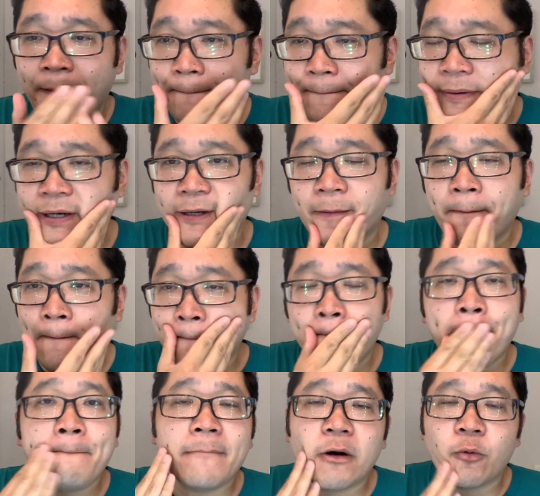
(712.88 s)
But
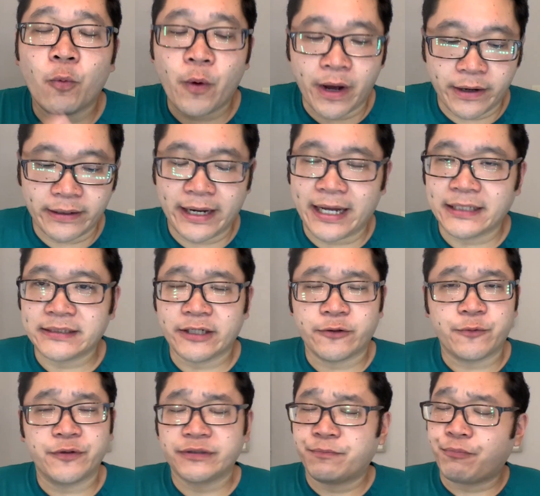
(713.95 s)
whereas the other
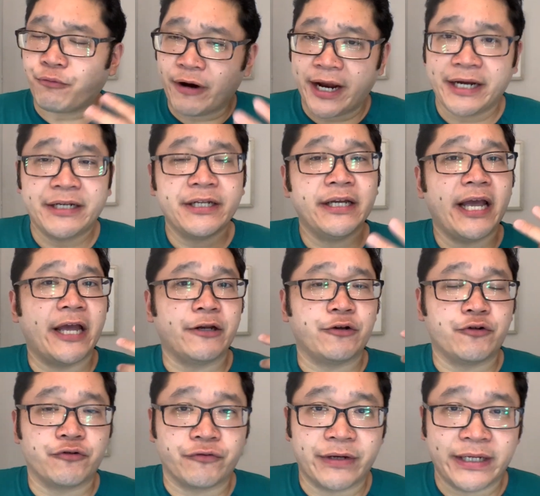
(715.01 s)
one was bright and
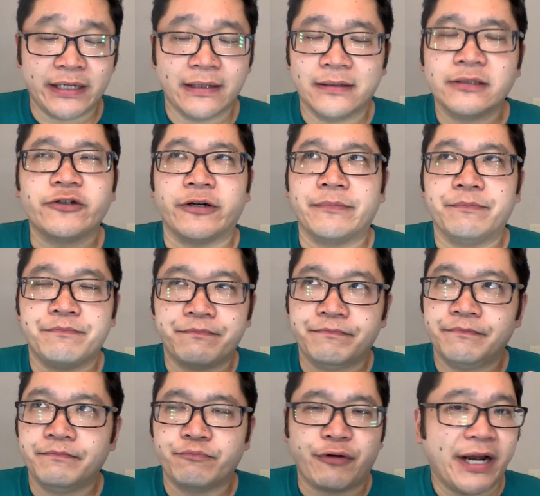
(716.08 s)
green, sorry,
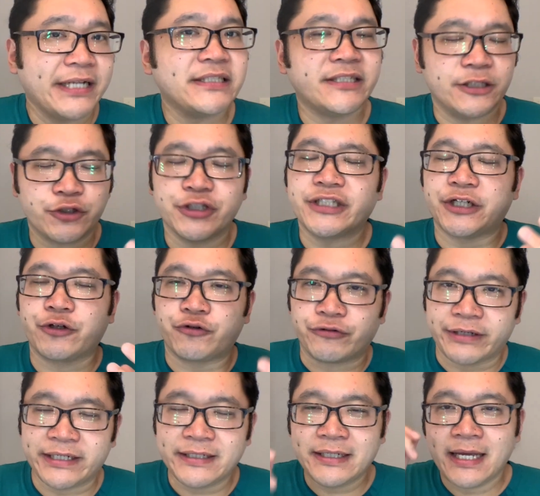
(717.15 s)
bright citrus and
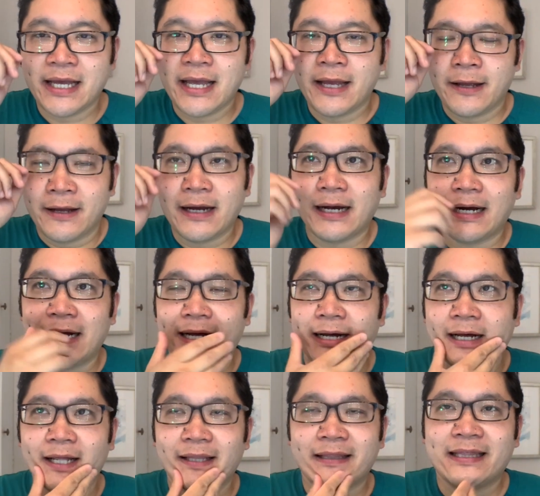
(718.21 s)
green,
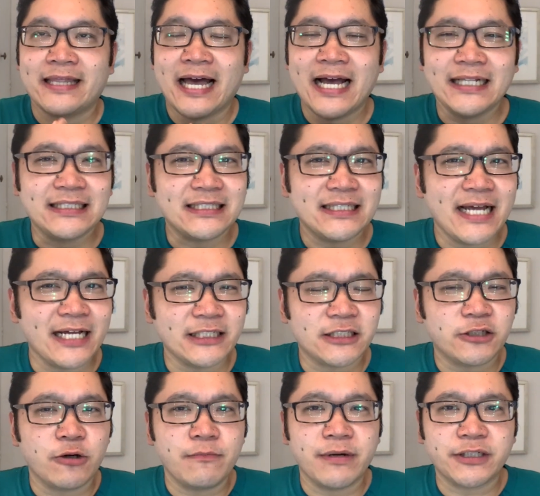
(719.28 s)
that's not
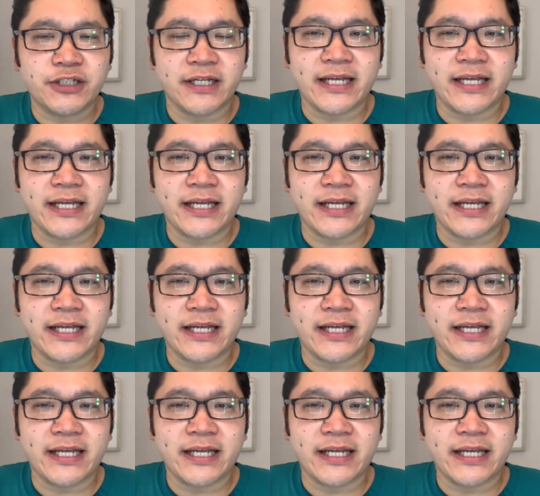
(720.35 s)
so much the